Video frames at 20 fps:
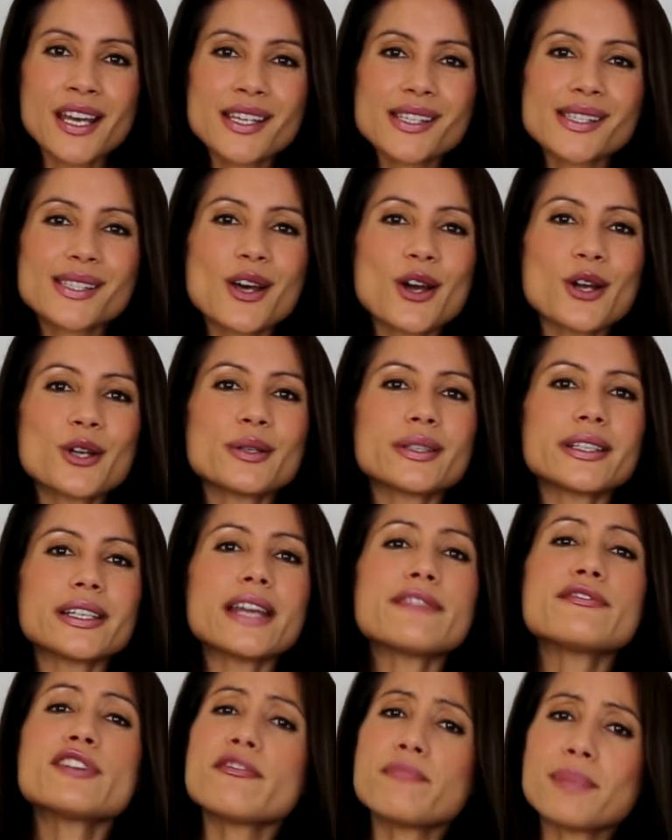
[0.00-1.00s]
So,
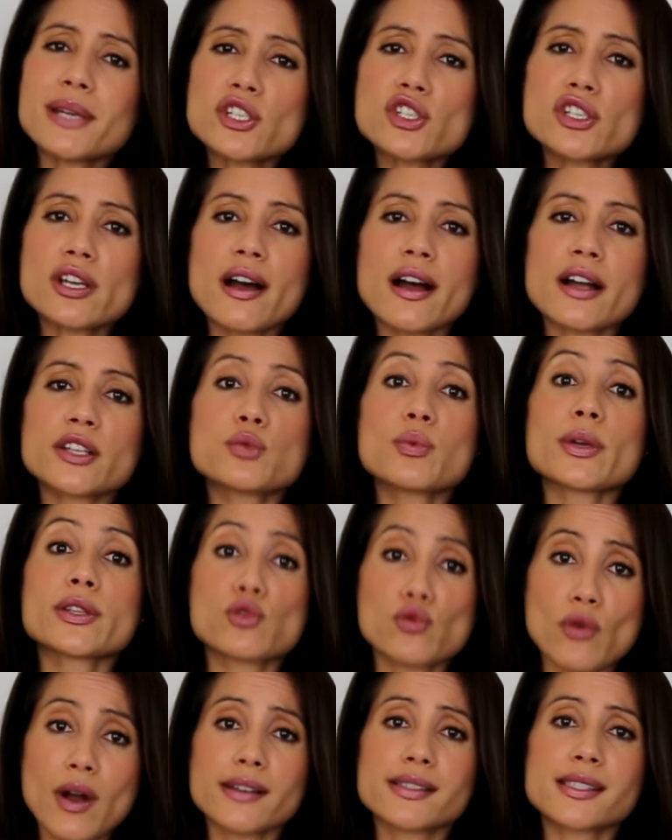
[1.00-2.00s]
if you've been charged with
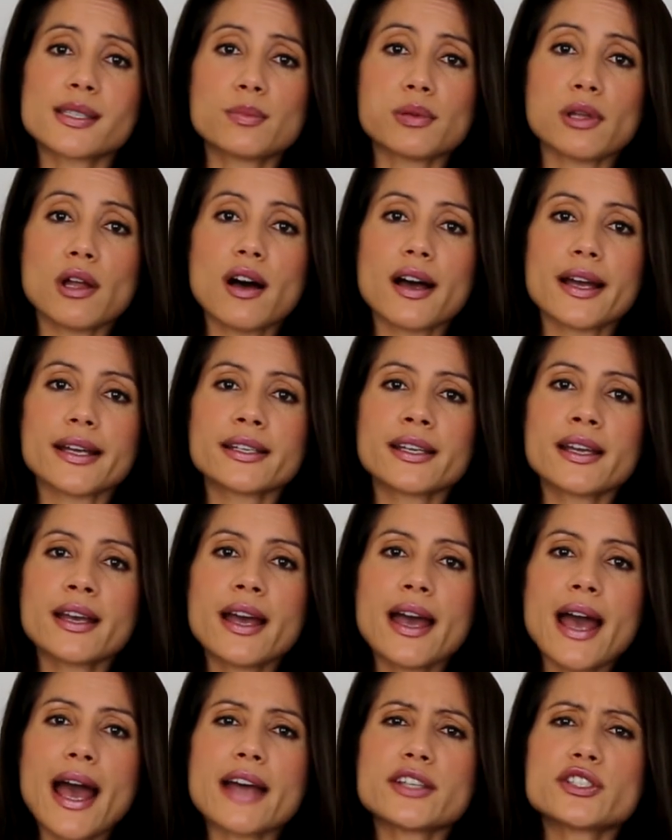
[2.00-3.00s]
drug supply
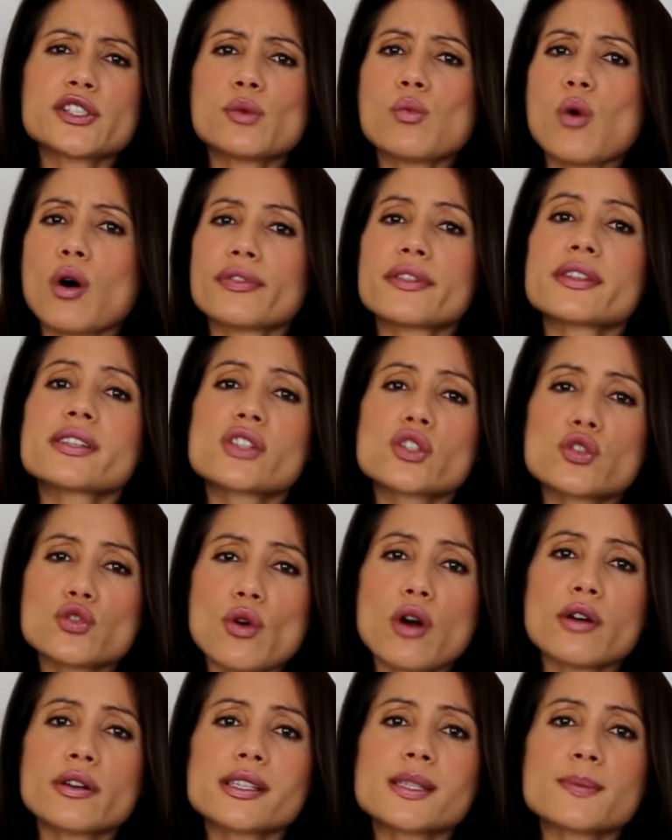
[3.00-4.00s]
and you want the
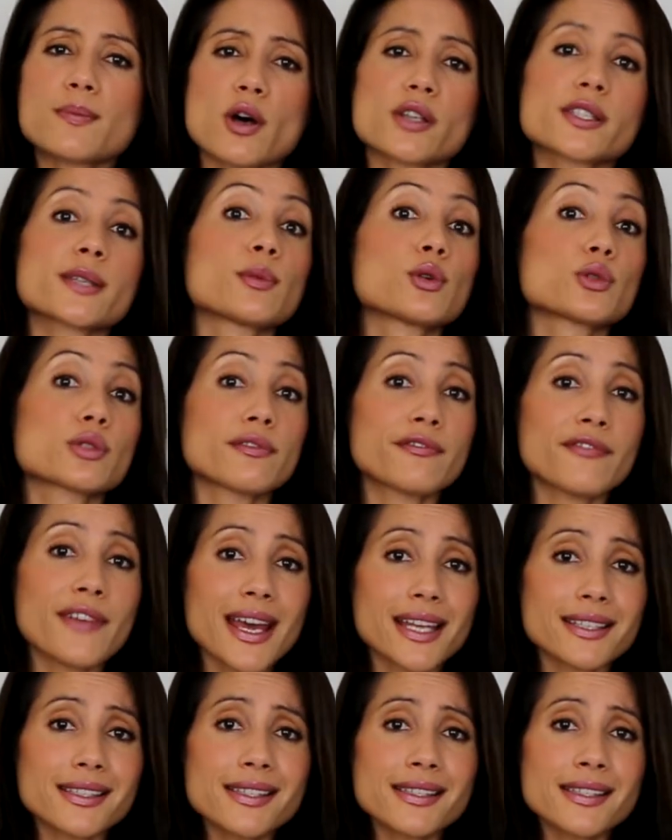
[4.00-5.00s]
strongest possible
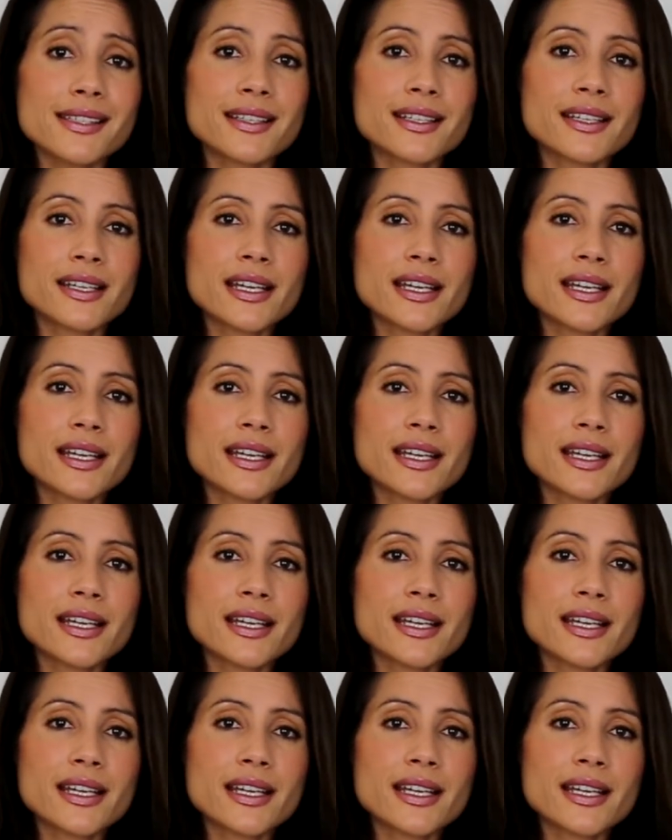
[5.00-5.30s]
defence,